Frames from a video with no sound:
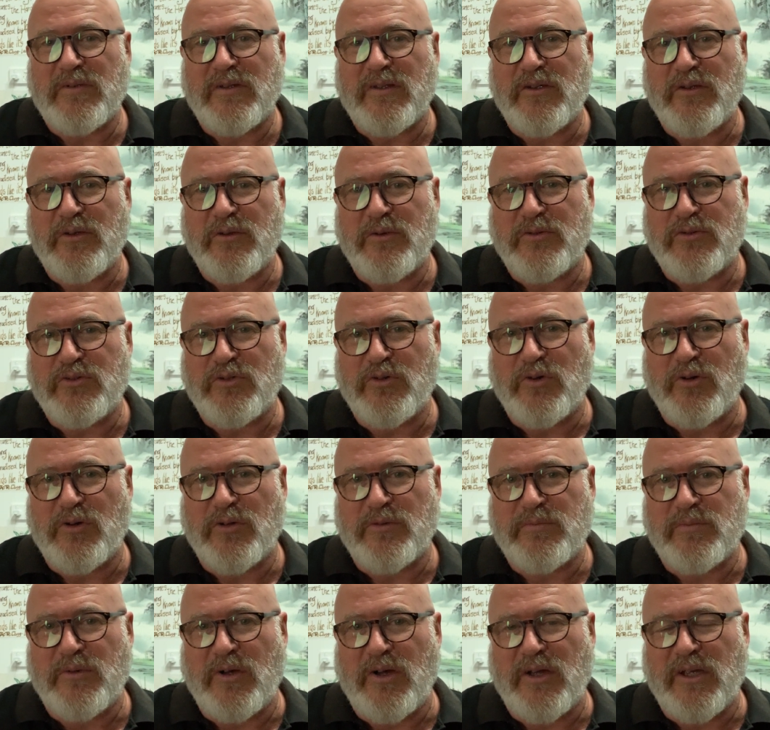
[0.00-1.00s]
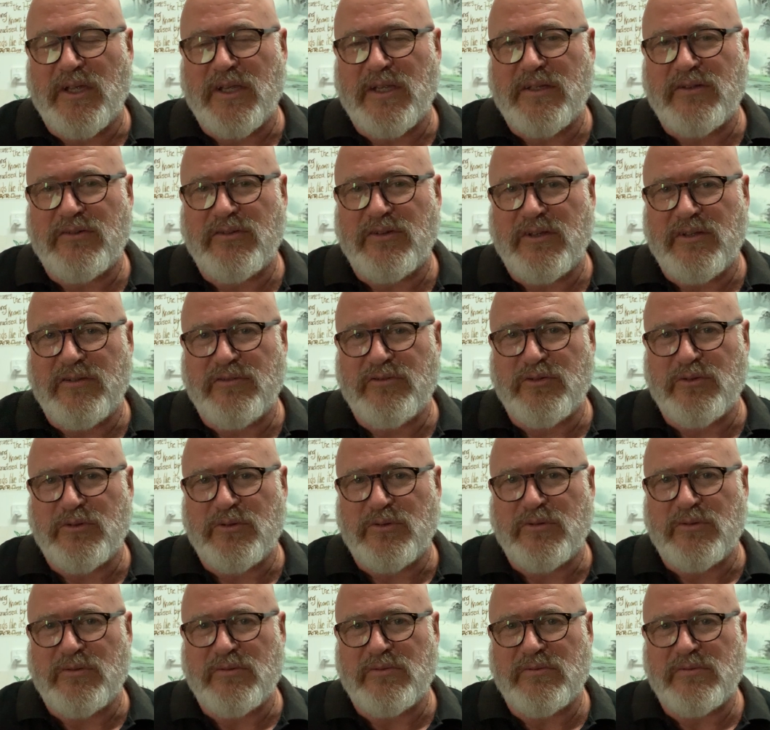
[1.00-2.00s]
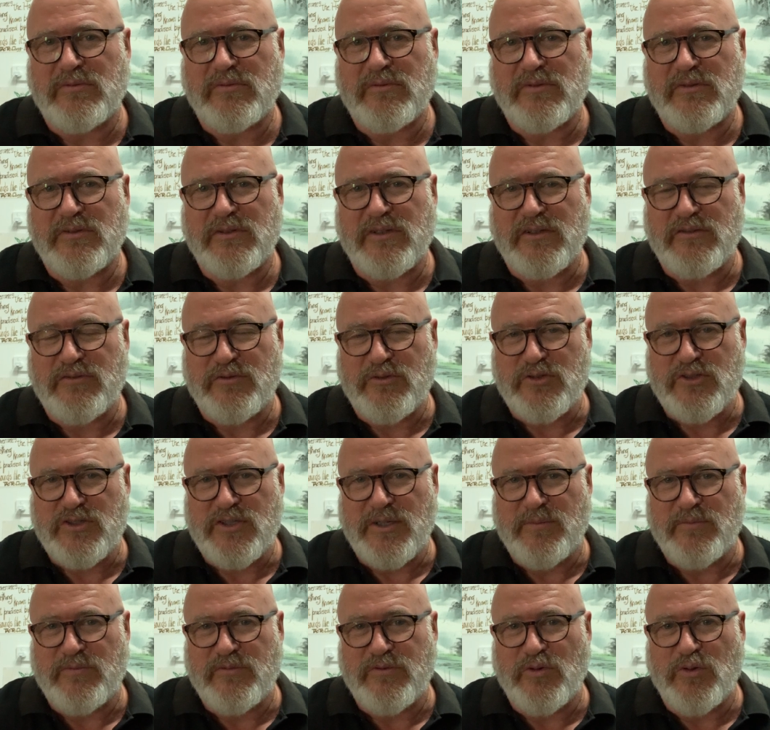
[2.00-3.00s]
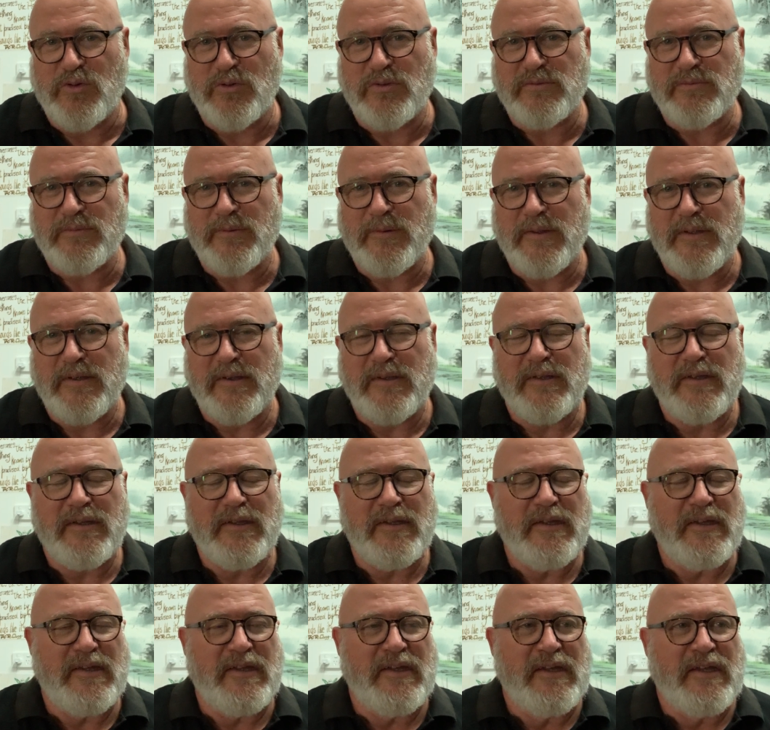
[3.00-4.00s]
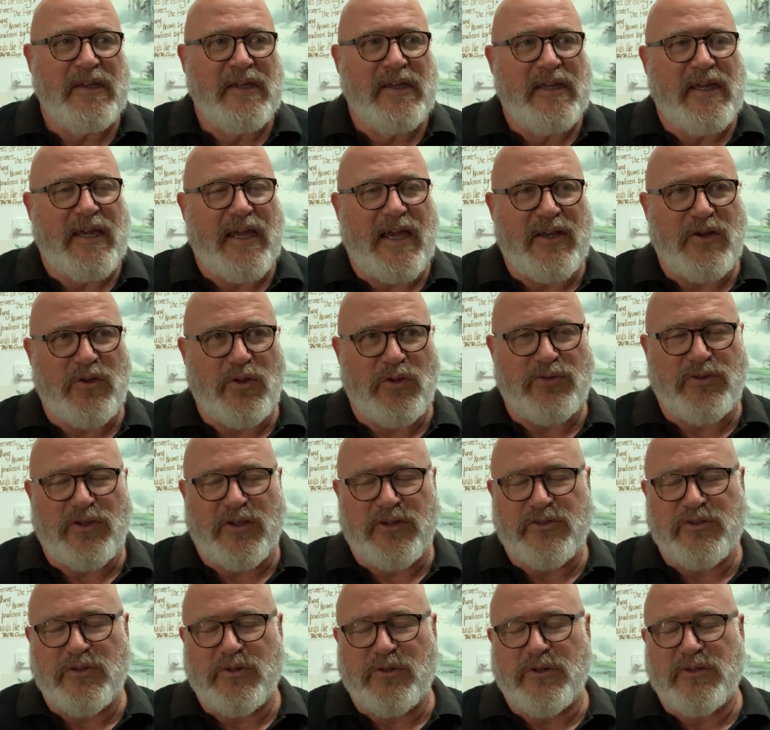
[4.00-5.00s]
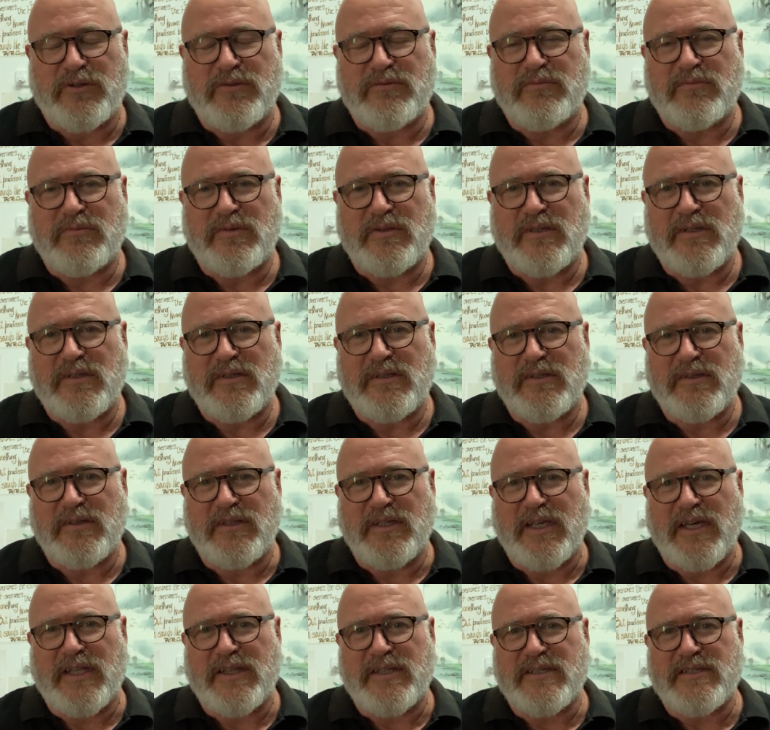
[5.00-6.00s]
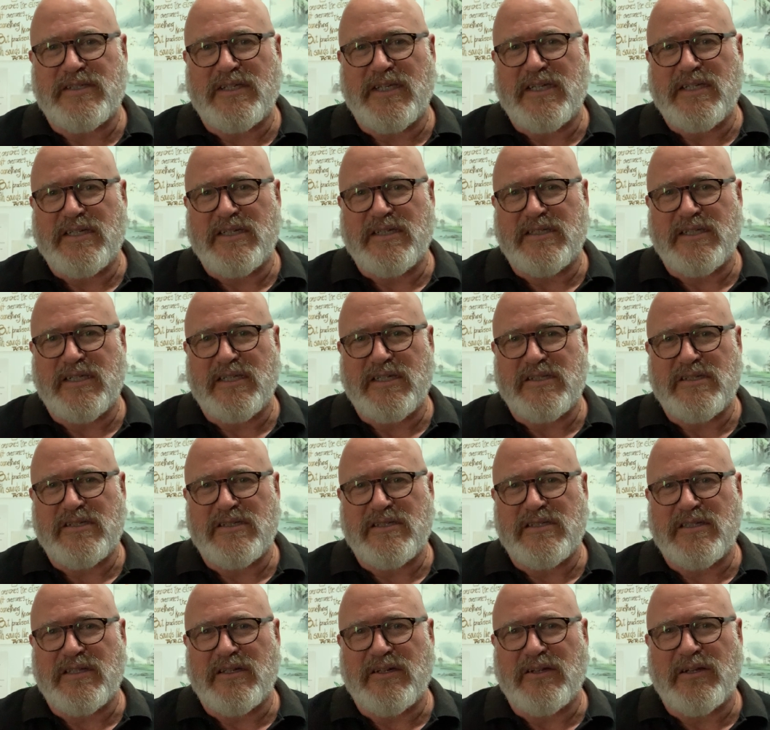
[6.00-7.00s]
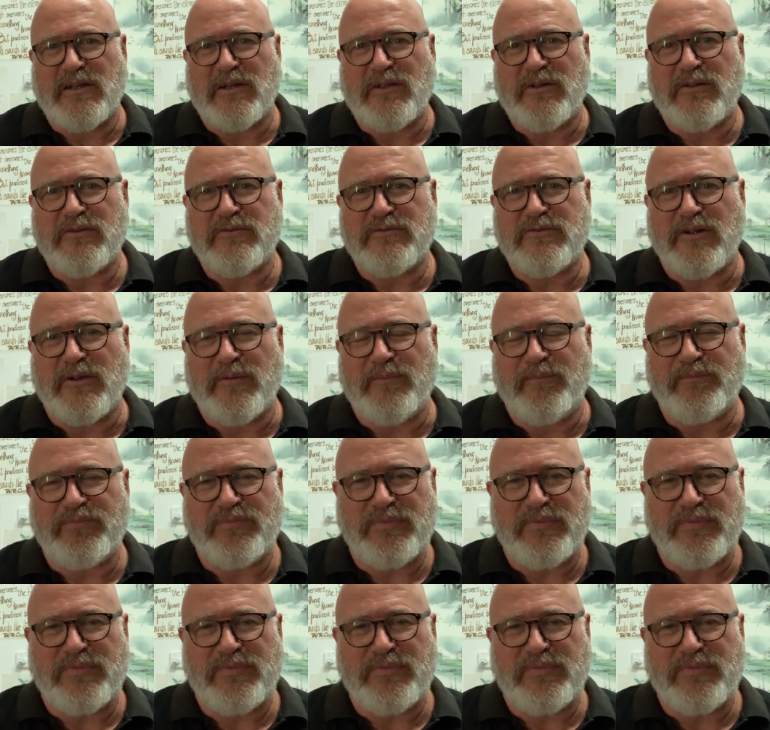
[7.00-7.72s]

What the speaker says: who taught my Sifu Jim Fung, and also taught the other senior teachers that I learned from.